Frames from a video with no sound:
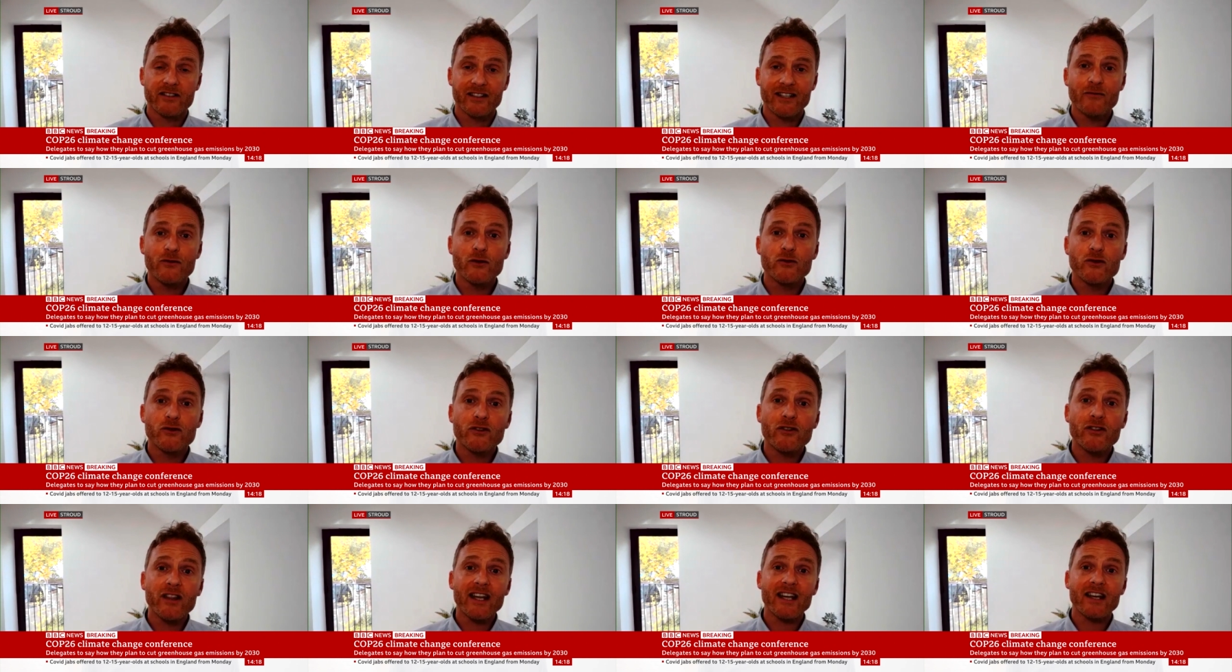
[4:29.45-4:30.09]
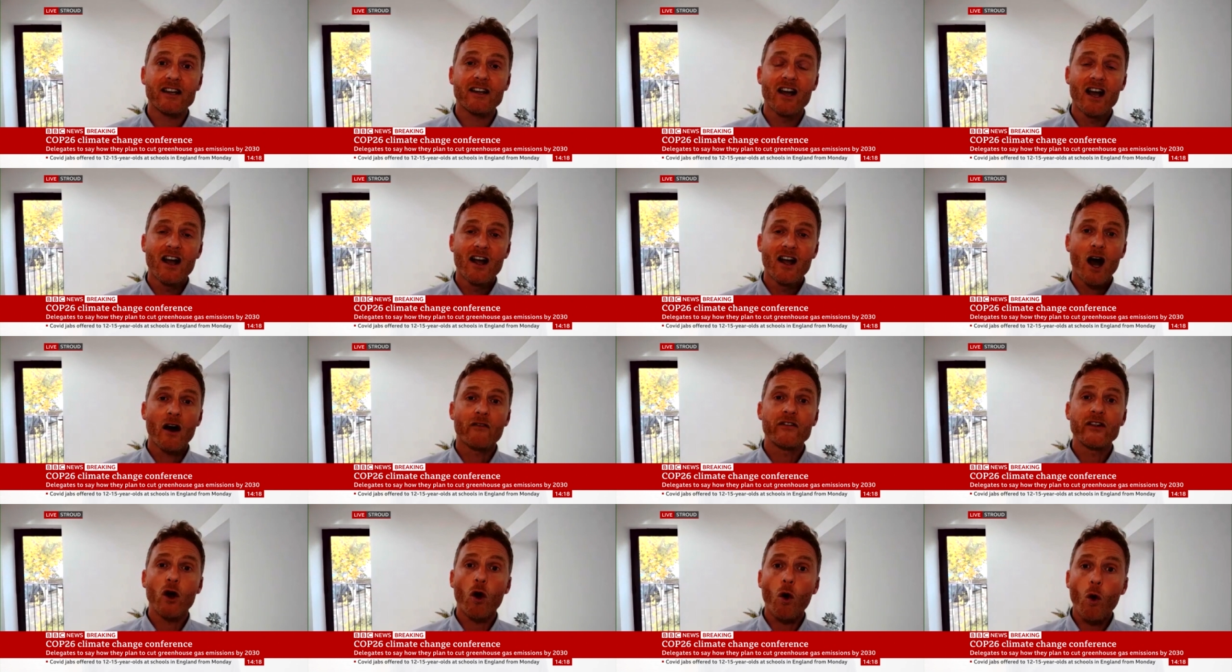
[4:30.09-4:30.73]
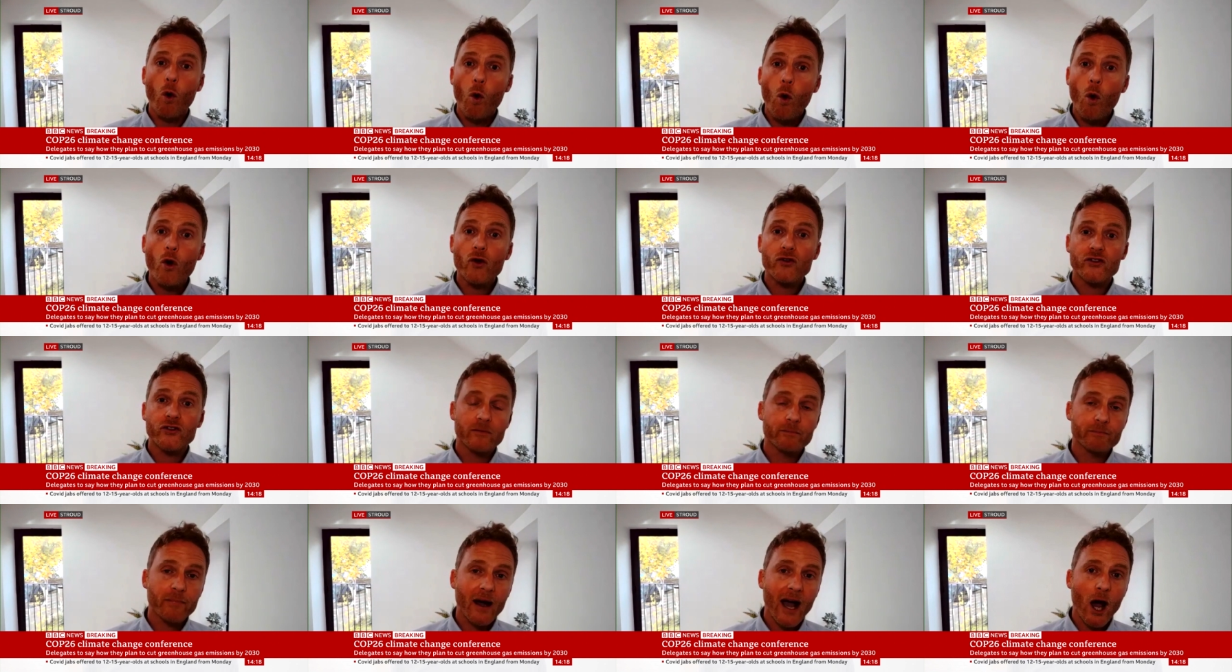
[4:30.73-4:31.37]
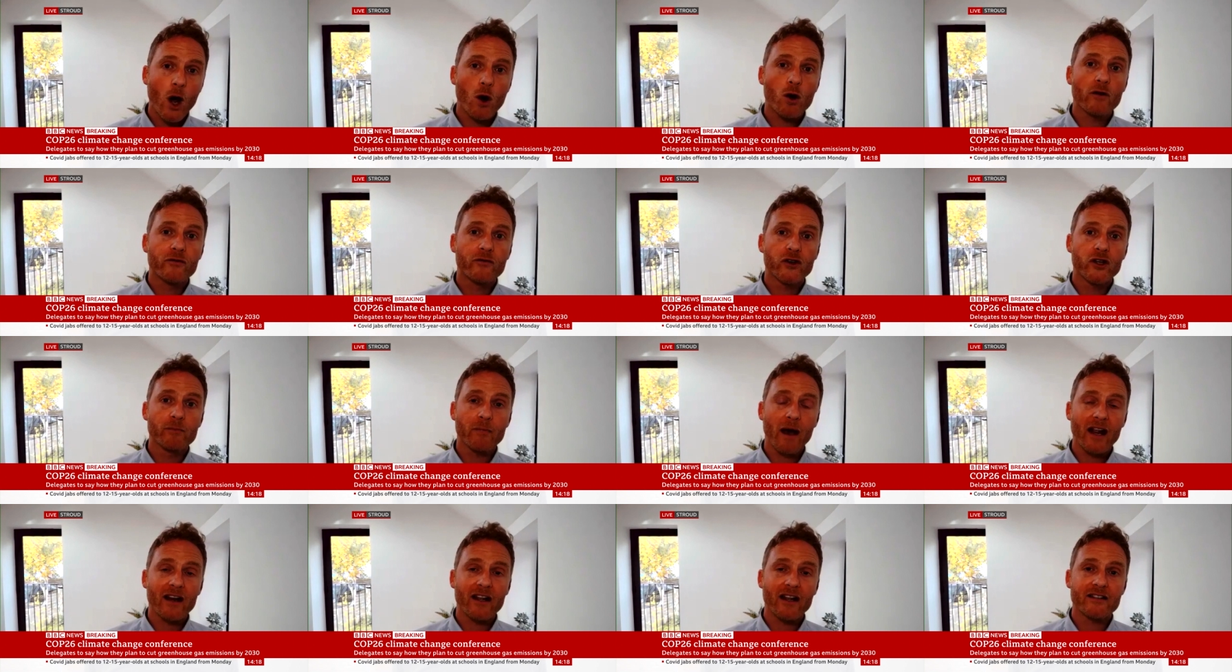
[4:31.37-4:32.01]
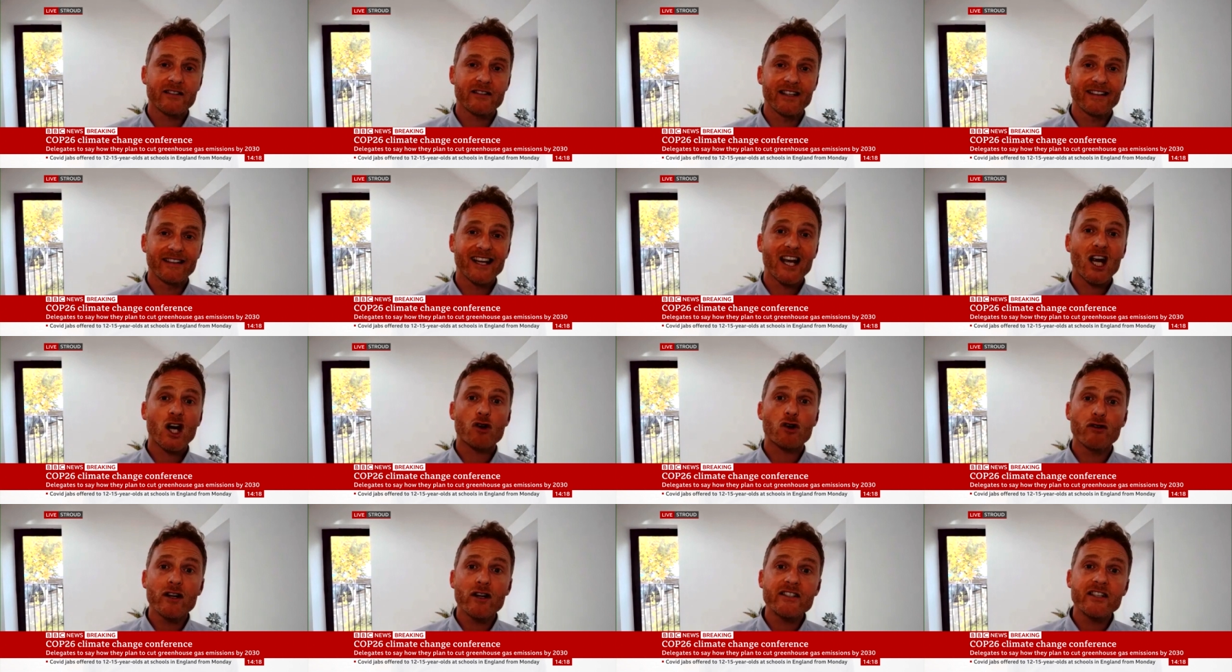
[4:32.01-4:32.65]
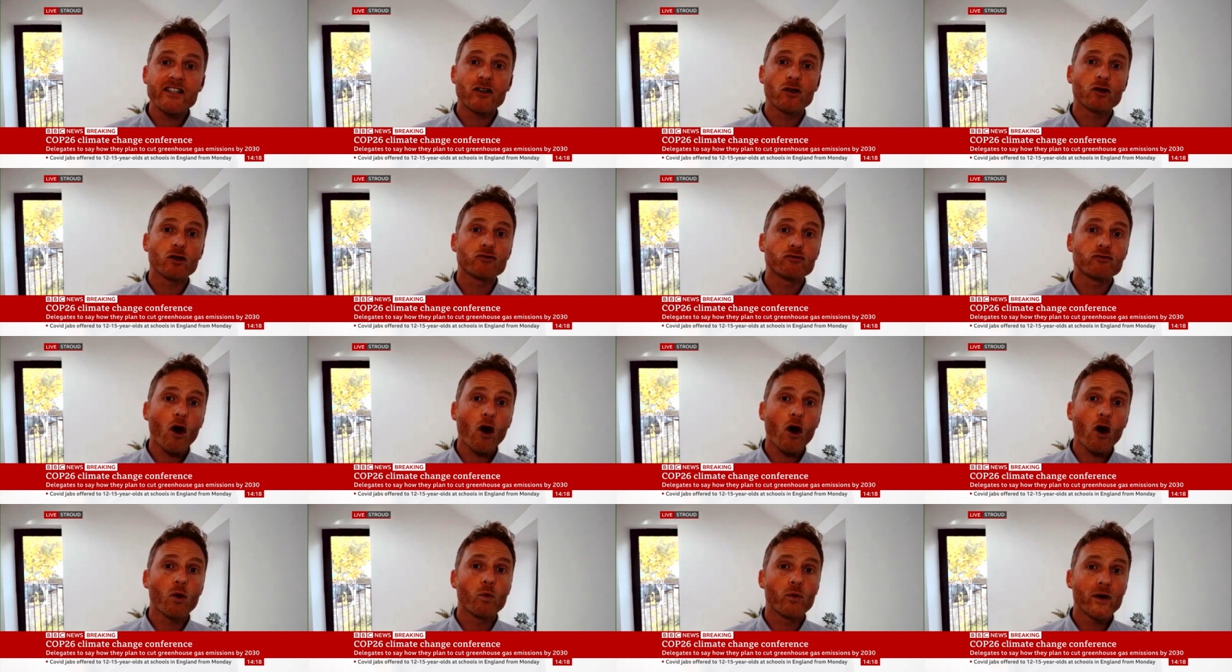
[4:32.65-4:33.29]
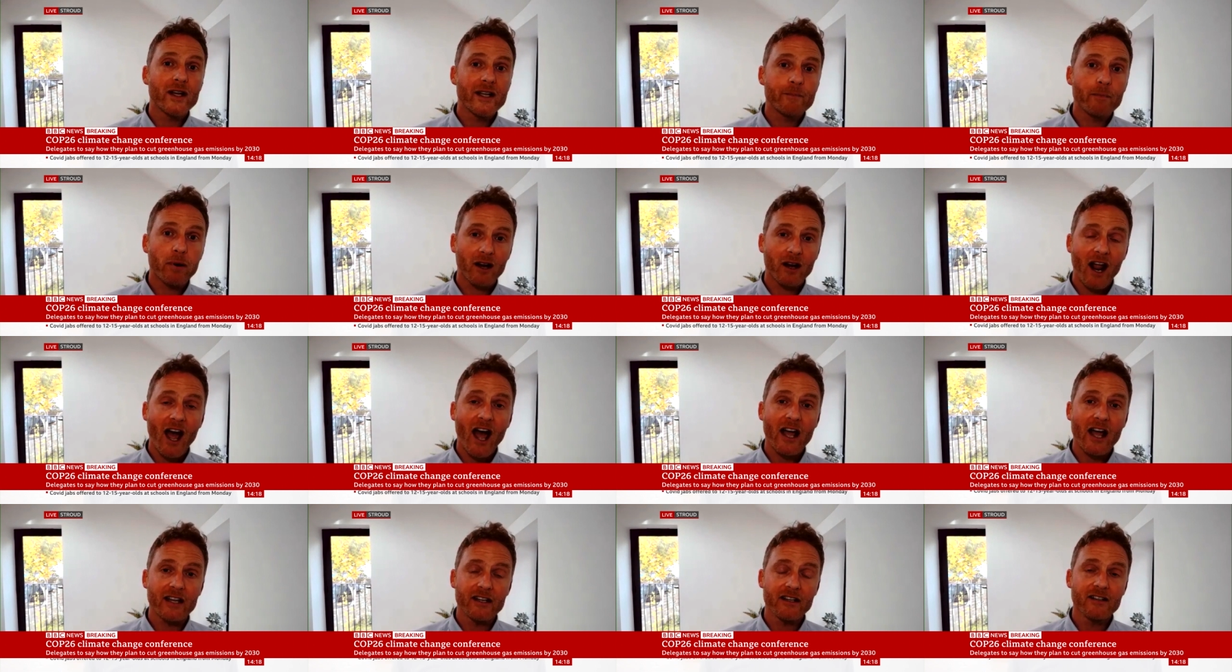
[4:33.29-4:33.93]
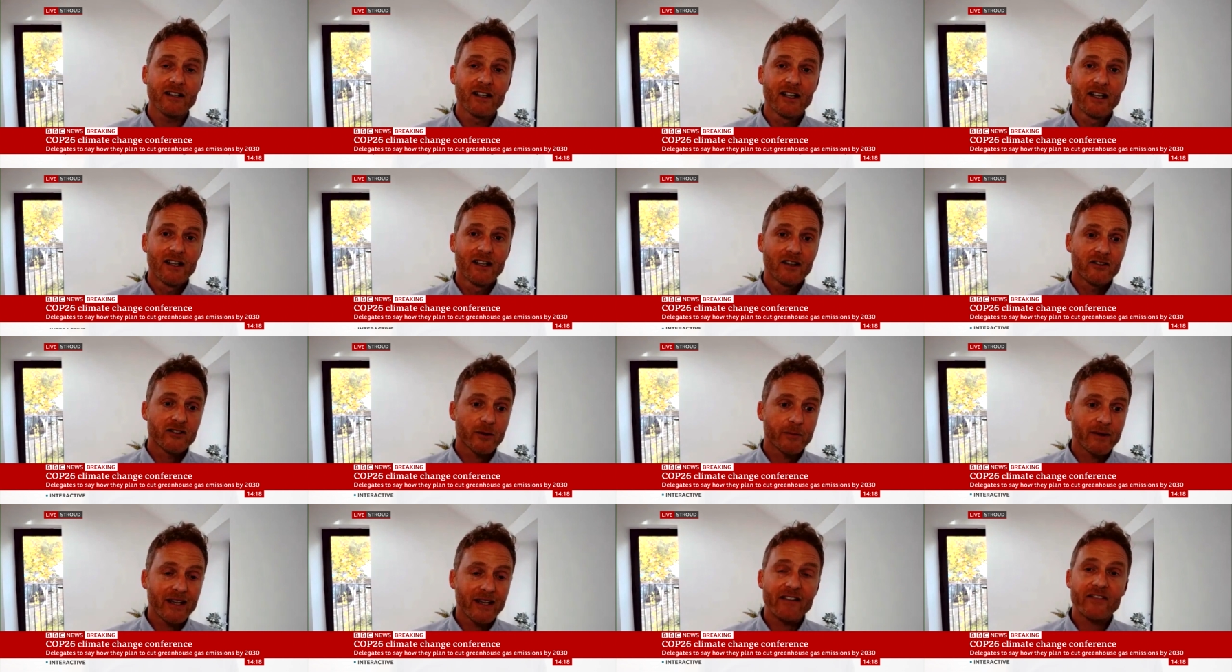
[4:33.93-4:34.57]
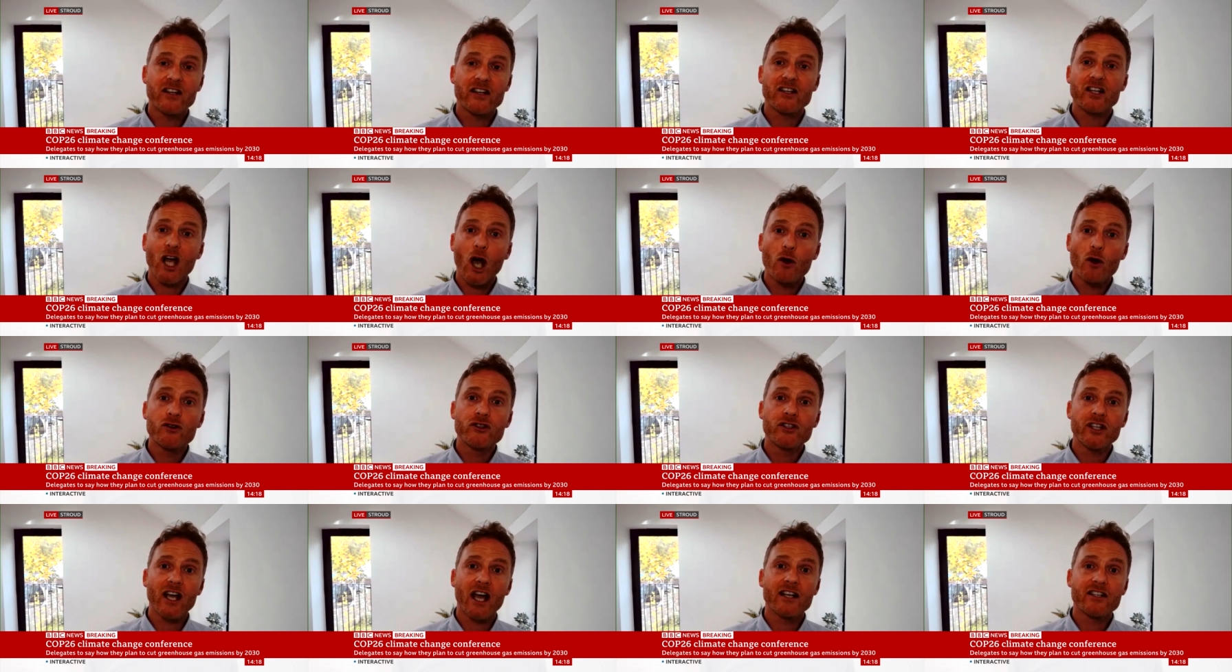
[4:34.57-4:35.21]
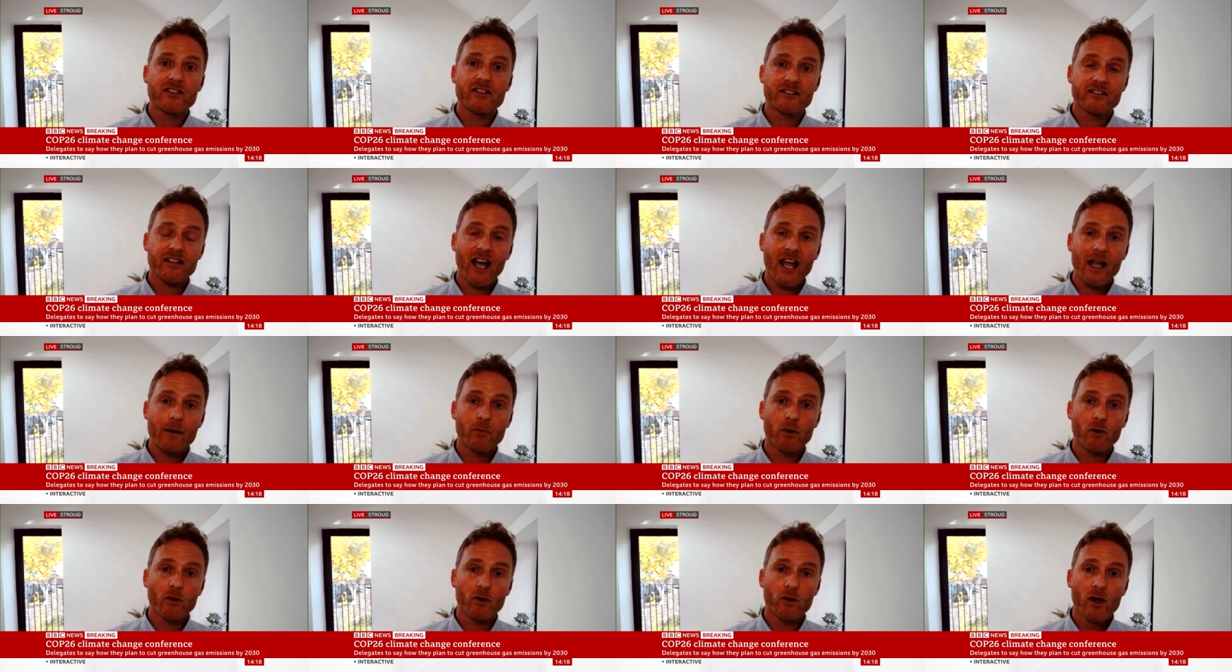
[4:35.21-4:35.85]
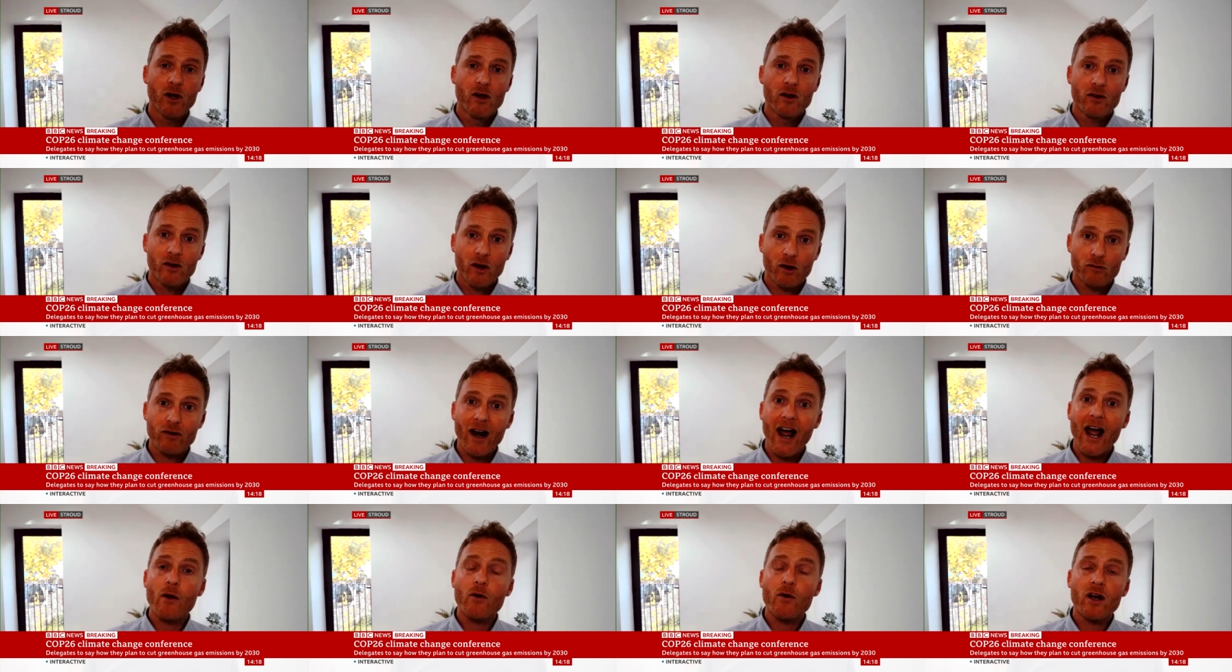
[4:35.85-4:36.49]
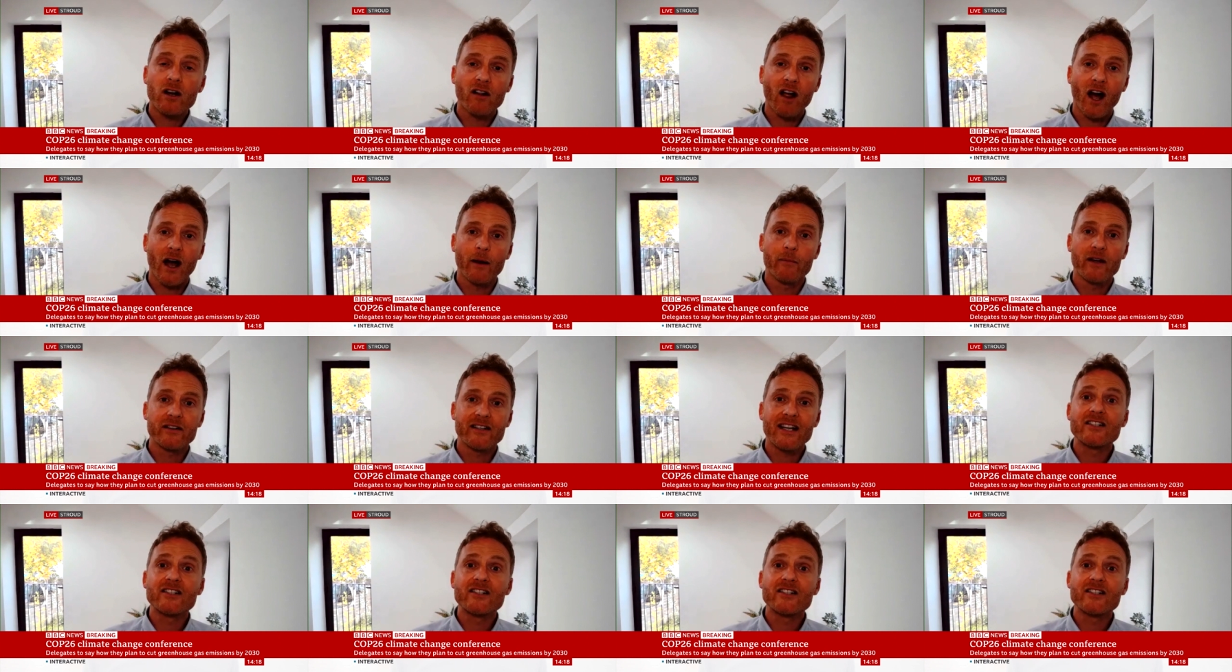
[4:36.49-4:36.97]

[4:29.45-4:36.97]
And if you just think of the awesome power of humanity and the critical role we play, to be at the negotiating table around climate.